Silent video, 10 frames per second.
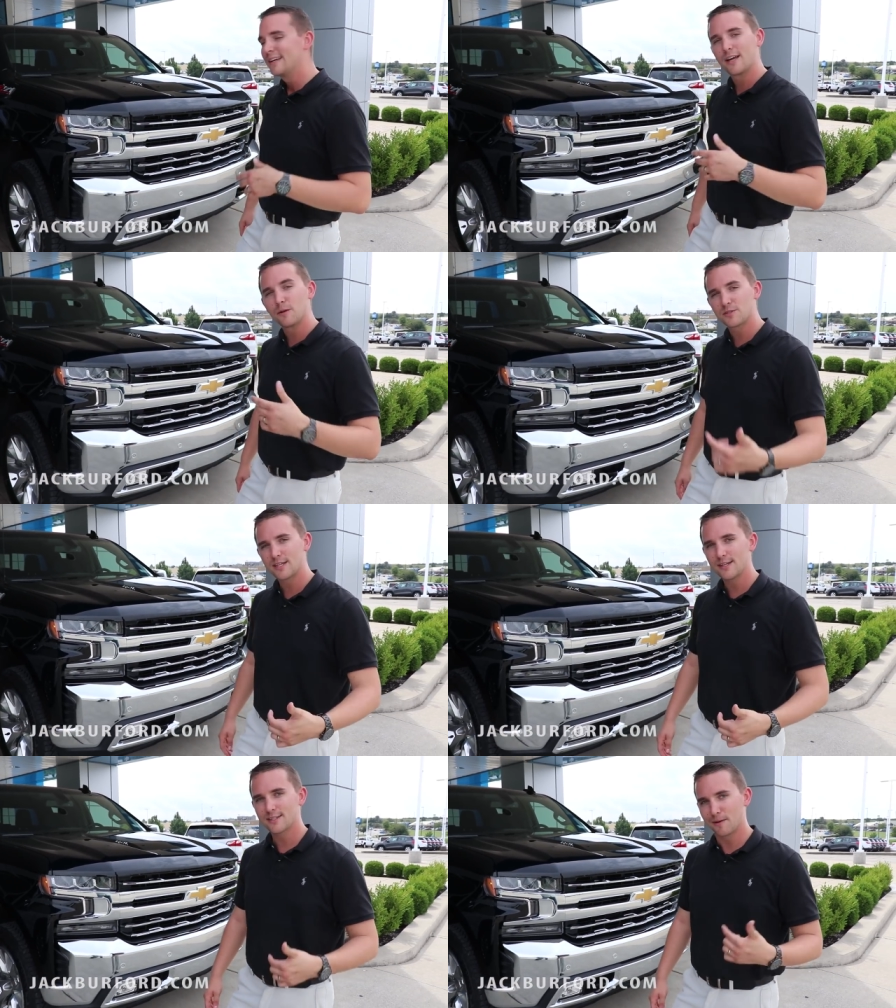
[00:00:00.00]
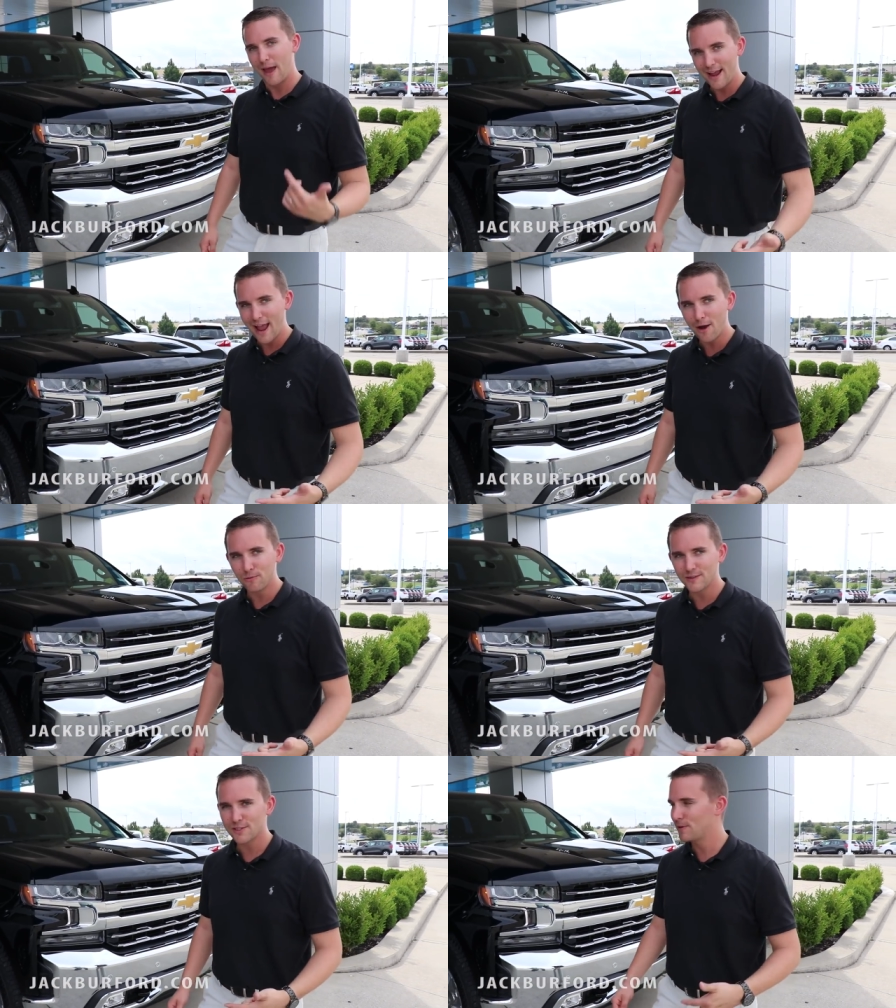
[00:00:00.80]
Come see us. Come hang
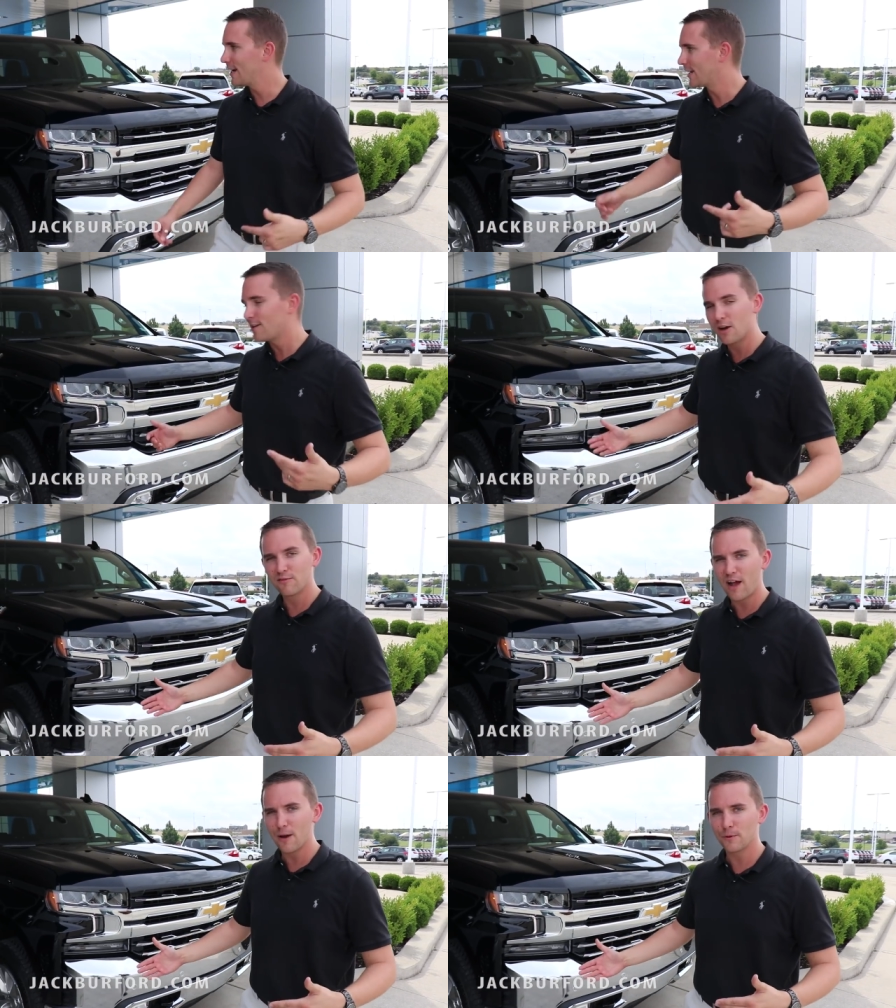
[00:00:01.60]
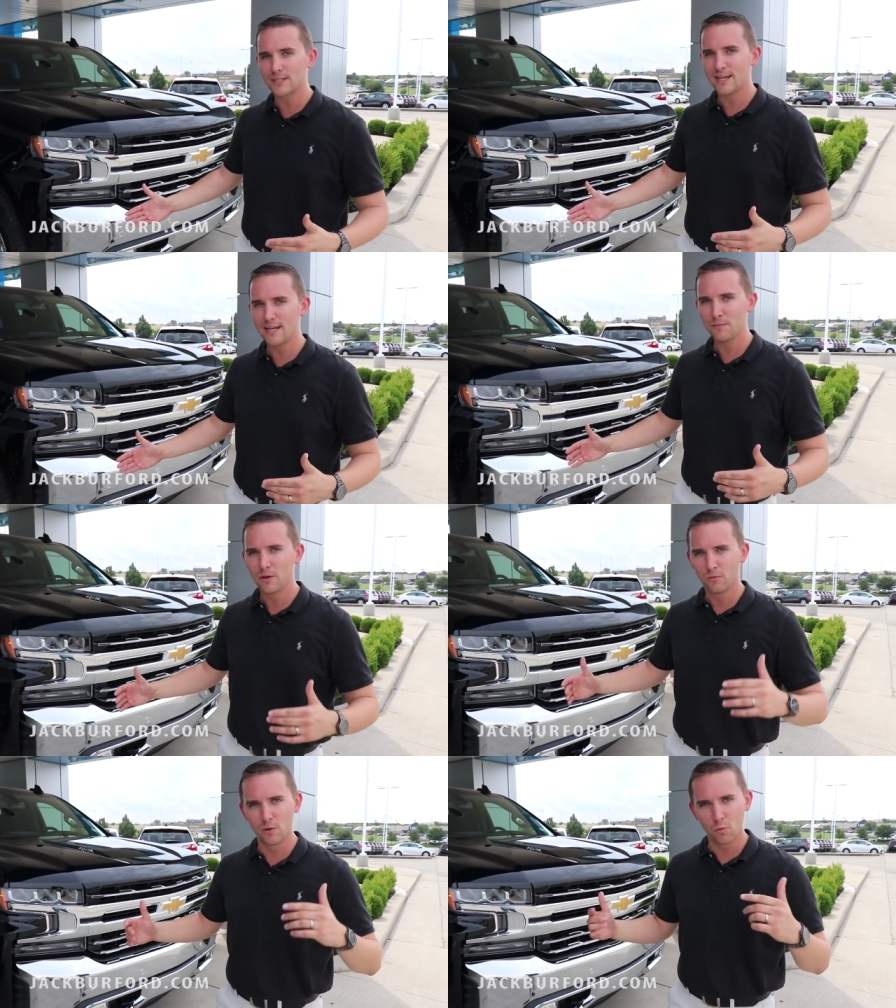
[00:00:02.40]
out with us. We got a young, vibrant team.
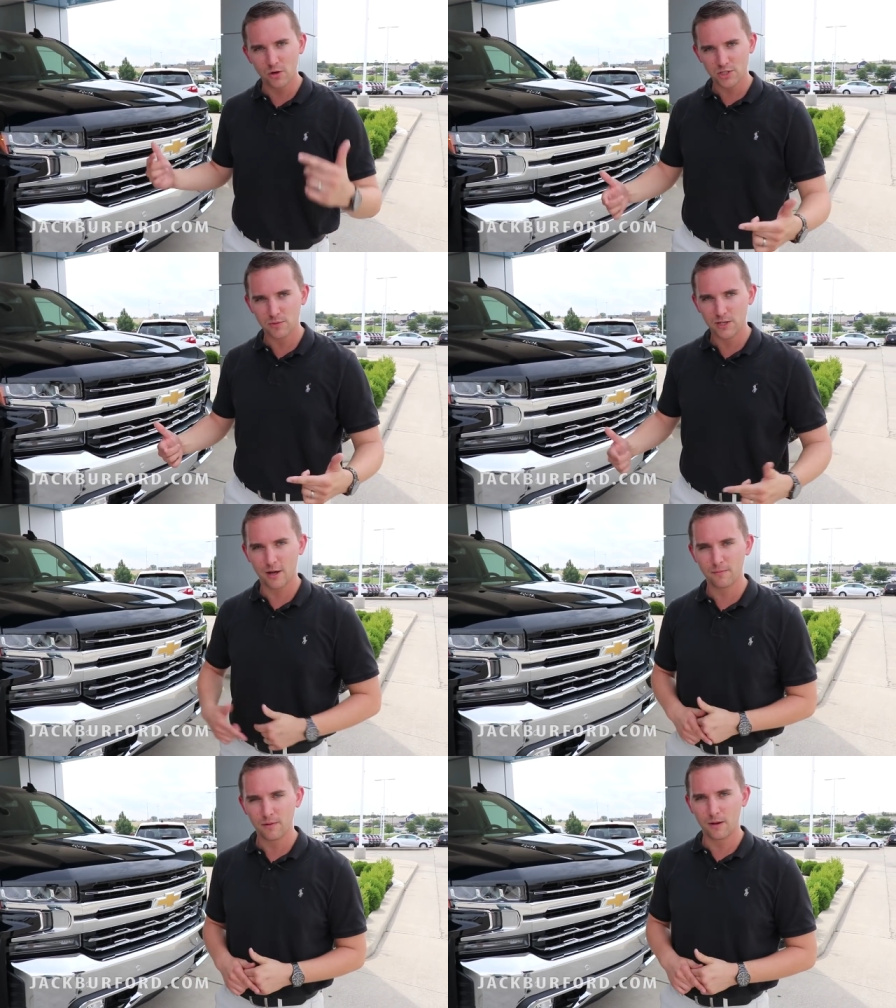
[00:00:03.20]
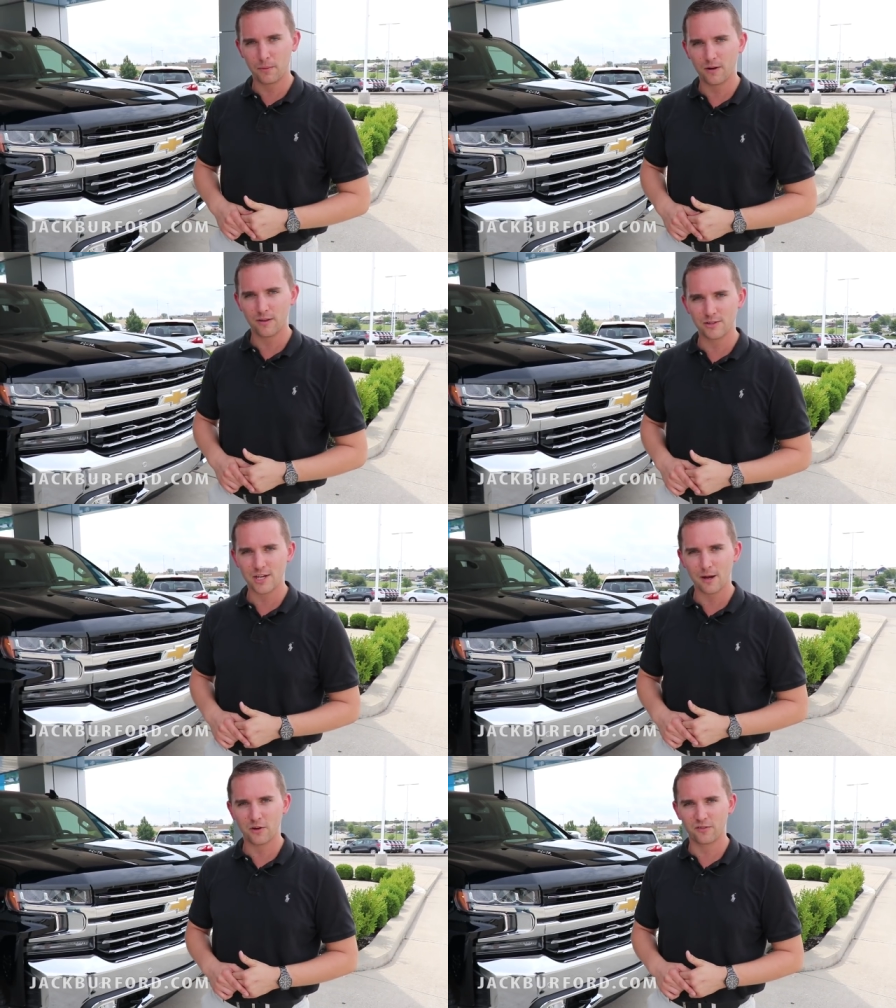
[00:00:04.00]
We want you to become a part of the
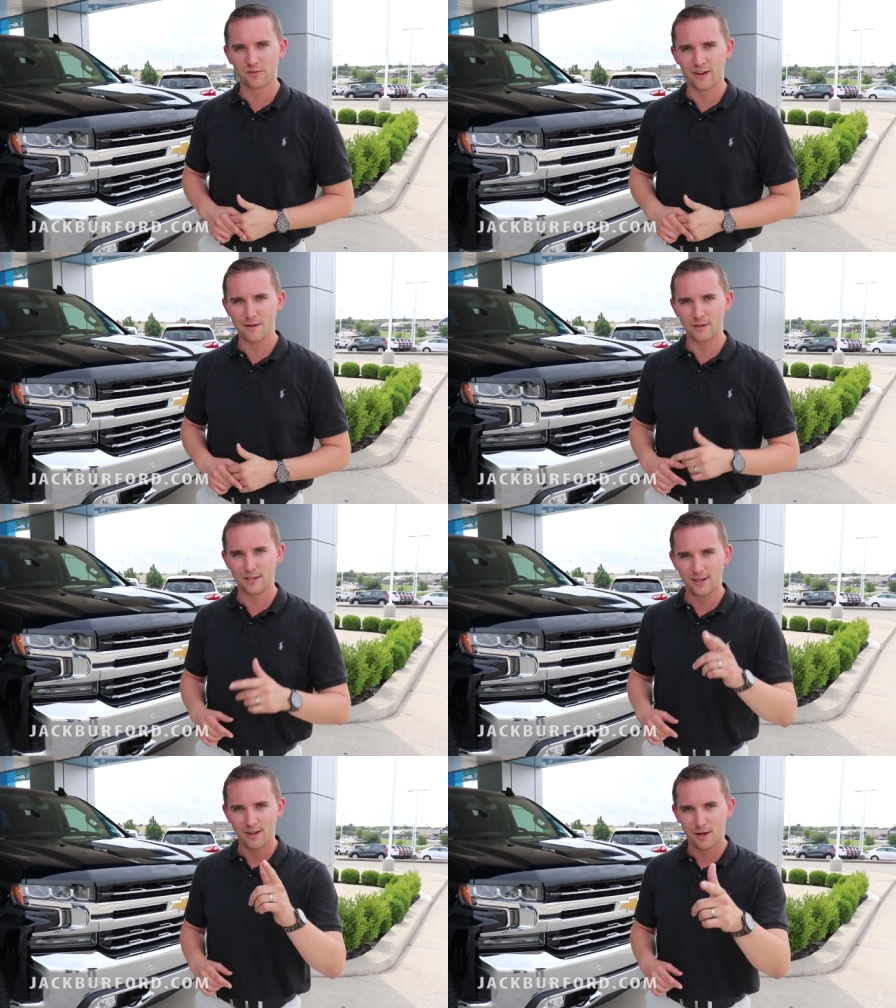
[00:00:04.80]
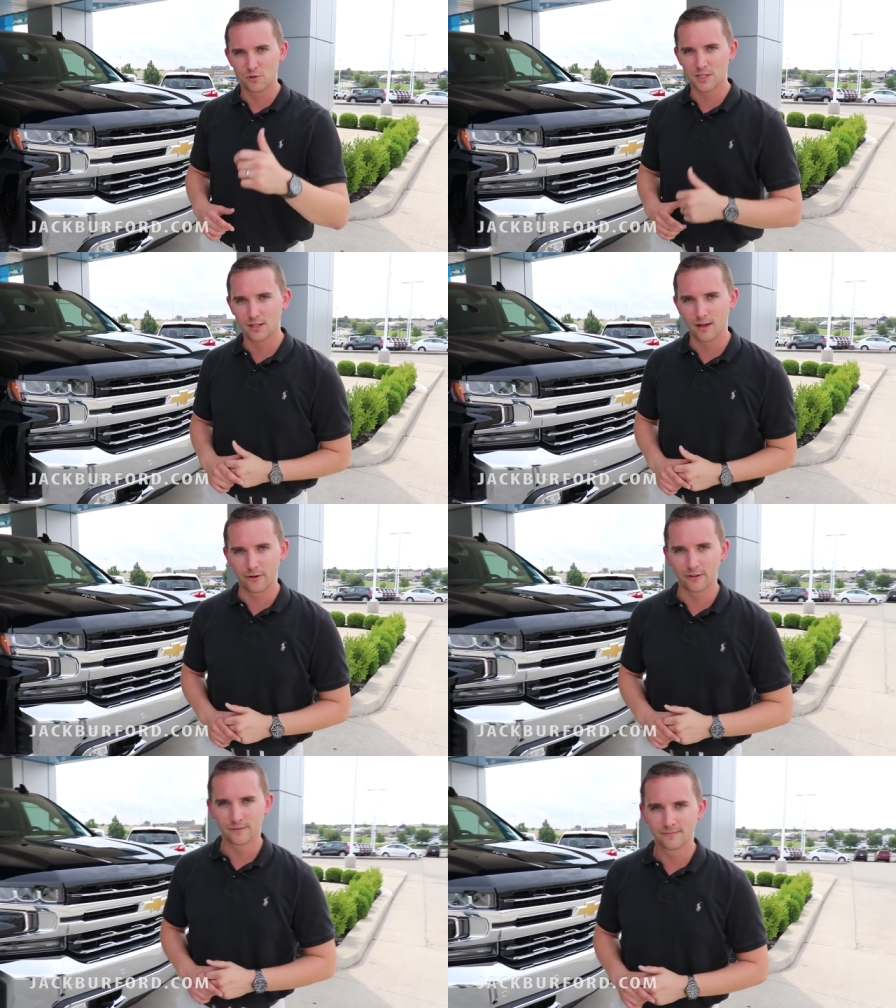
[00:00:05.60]
Jack Burford family, and we'll see you later.